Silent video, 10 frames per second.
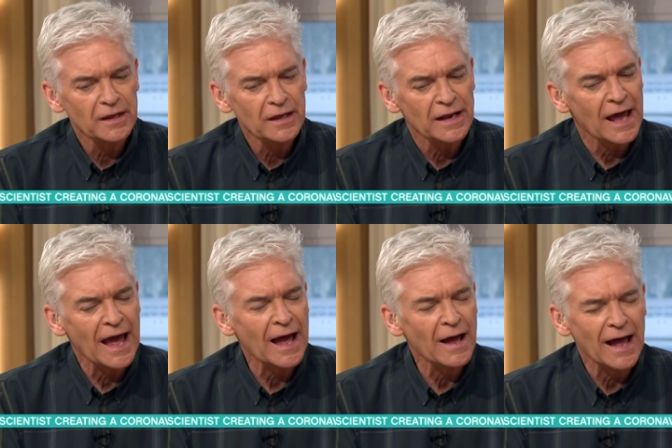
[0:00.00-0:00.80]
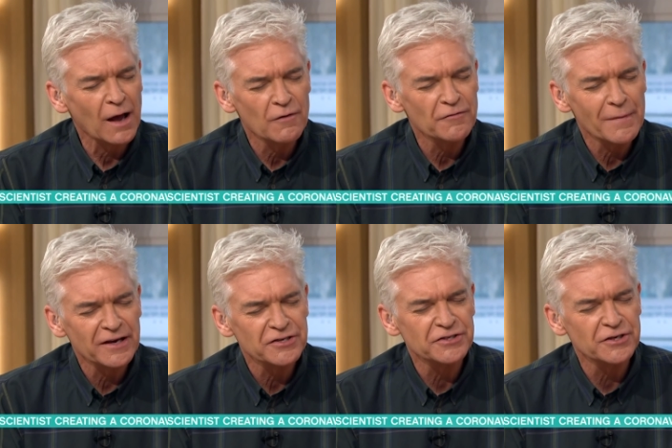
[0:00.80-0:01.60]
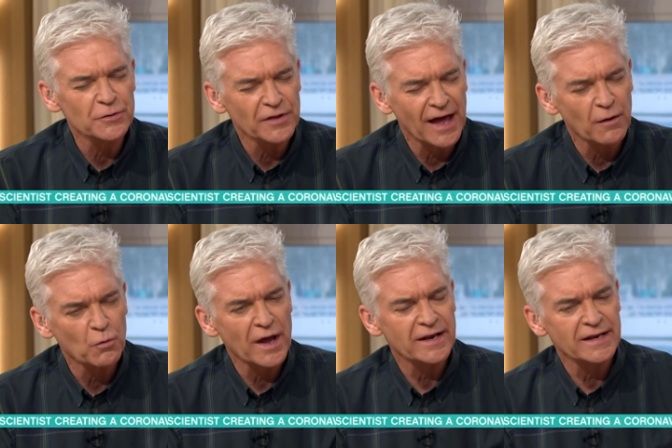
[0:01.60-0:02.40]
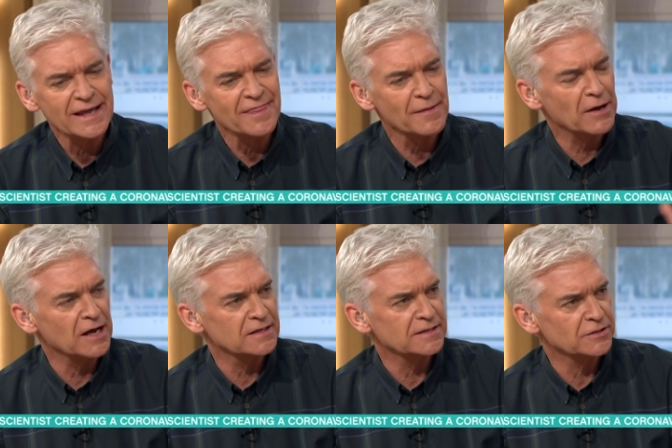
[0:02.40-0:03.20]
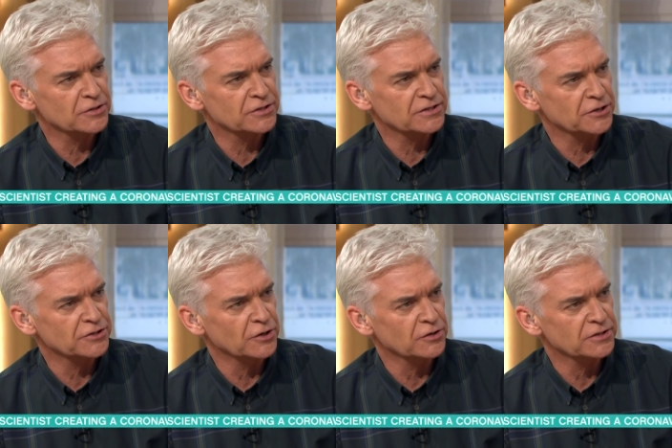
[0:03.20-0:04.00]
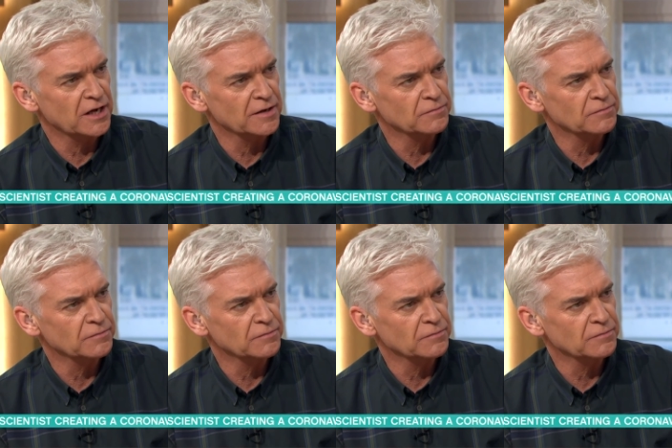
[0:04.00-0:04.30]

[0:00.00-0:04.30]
and how, how have you managed to do that when, in the past, it took such a long time?